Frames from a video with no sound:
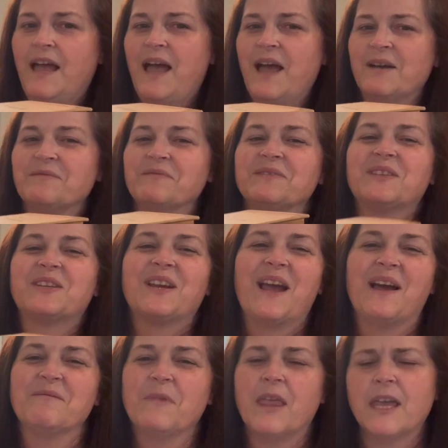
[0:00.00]

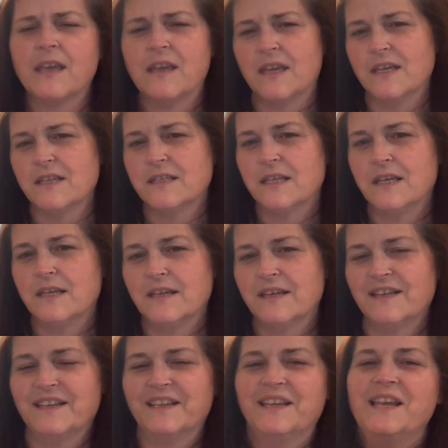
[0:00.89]
I'm like, is
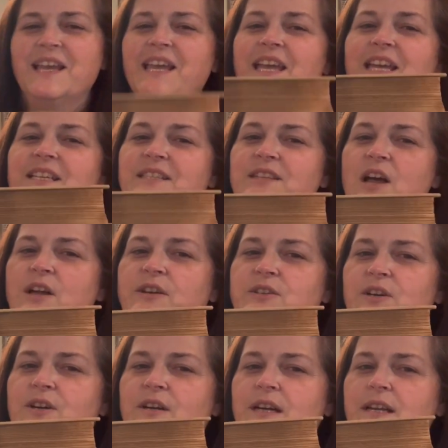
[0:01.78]
it? It's not
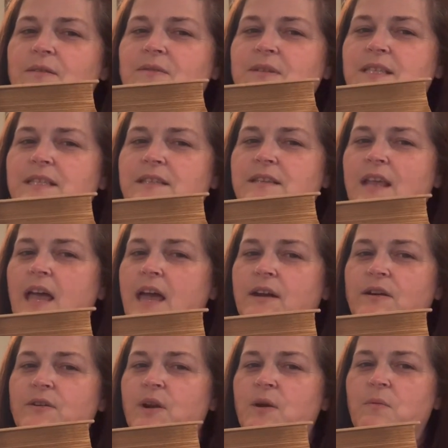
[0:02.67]
dirt. It was, I
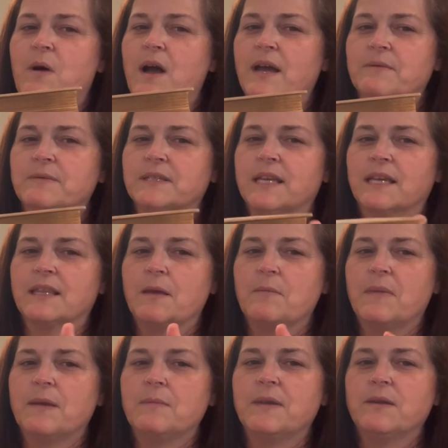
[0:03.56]
don't know why it was like that.
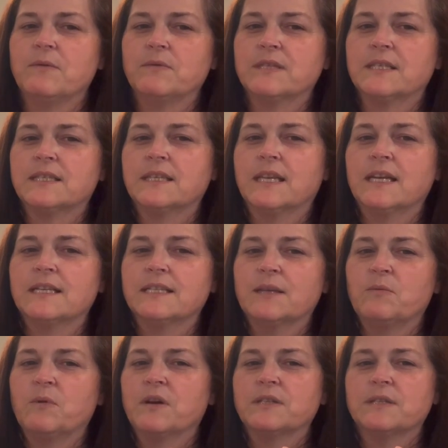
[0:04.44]
Maybe it was sitting
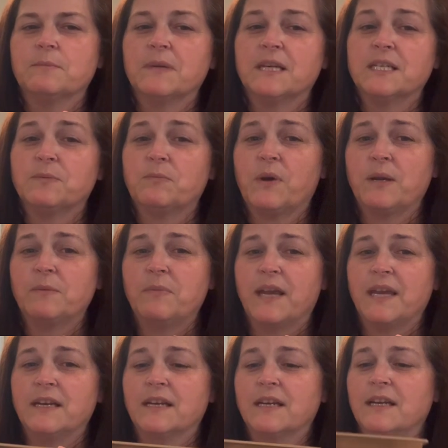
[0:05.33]
somewhere and somebody spray
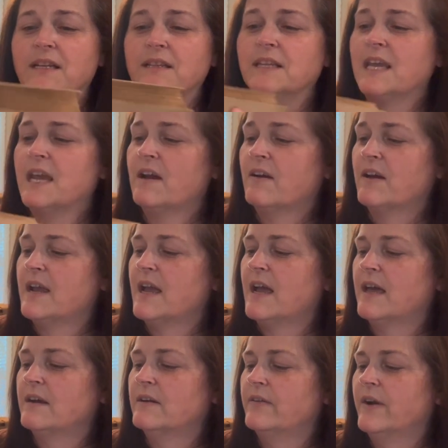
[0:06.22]
painted in the area.
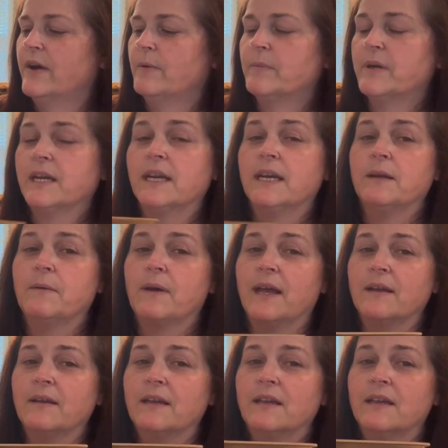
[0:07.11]
I don't know. But
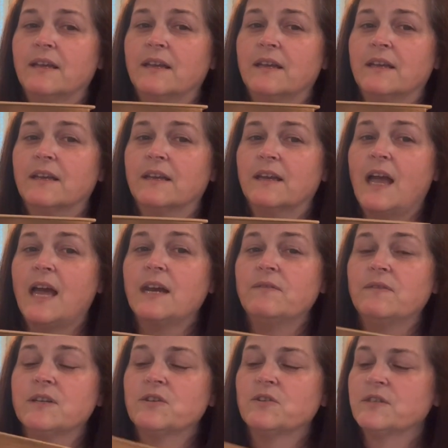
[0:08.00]
anyway, kind
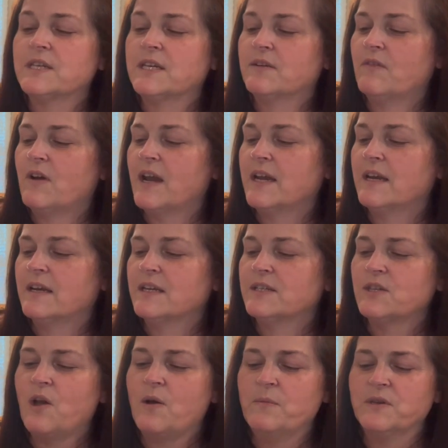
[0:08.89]
of interesting, right?
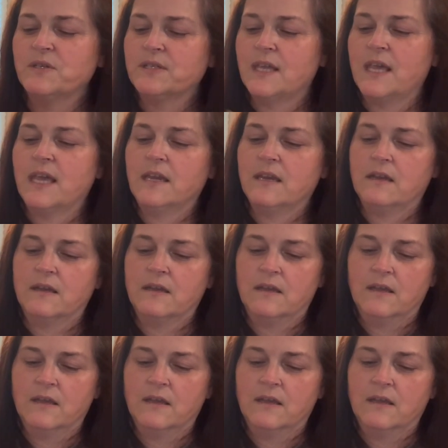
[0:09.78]
It's almost like